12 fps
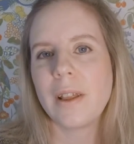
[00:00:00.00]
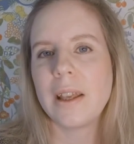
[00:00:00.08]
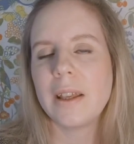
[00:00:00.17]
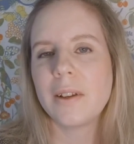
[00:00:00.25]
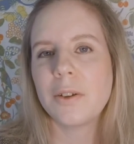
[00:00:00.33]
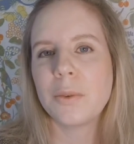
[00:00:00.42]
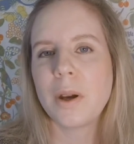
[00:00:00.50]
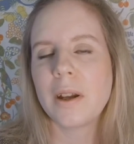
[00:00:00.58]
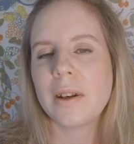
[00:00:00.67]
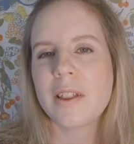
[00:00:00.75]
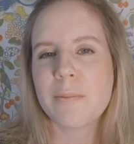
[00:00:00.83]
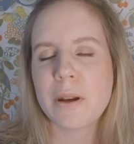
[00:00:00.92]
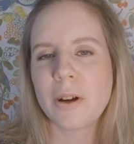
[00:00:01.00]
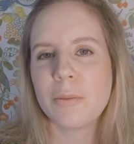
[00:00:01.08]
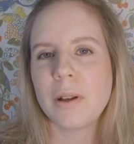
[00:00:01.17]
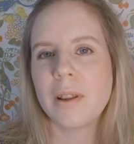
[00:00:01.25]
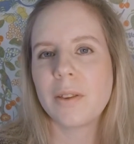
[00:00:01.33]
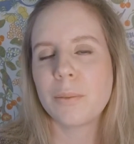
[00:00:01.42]
they do an
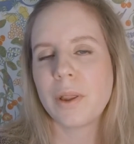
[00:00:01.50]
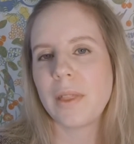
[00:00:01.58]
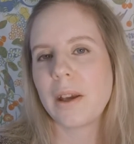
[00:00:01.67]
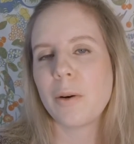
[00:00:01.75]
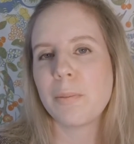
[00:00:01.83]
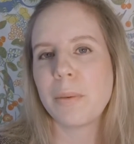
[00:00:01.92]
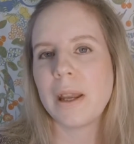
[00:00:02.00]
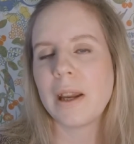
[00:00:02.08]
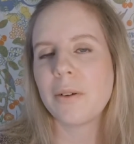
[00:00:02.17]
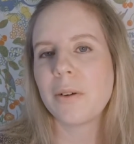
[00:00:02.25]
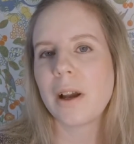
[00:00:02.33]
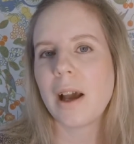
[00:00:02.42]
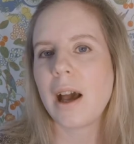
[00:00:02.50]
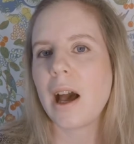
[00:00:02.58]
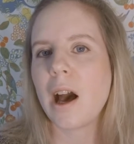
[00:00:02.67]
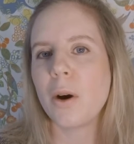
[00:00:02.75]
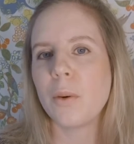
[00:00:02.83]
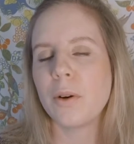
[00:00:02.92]
experiment where they compare
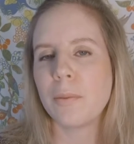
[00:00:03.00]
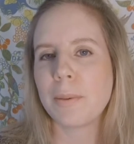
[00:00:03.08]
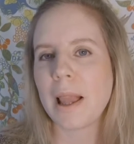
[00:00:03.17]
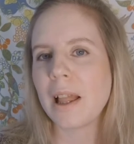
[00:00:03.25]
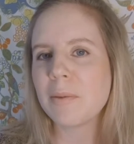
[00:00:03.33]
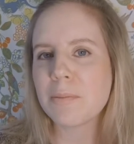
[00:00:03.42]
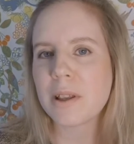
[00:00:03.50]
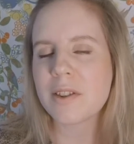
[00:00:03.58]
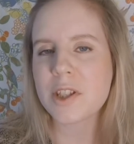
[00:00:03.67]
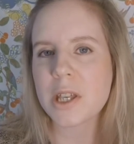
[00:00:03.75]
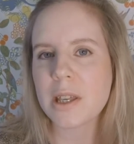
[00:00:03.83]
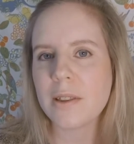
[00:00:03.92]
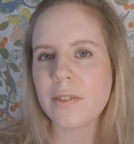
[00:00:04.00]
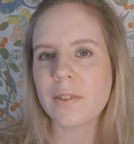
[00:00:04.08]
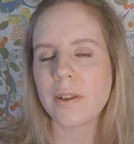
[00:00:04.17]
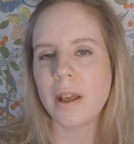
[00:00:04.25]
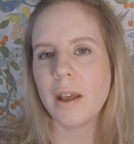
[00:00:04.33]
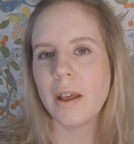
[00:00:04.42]
how plant-based
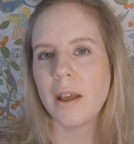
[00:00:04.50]
cheese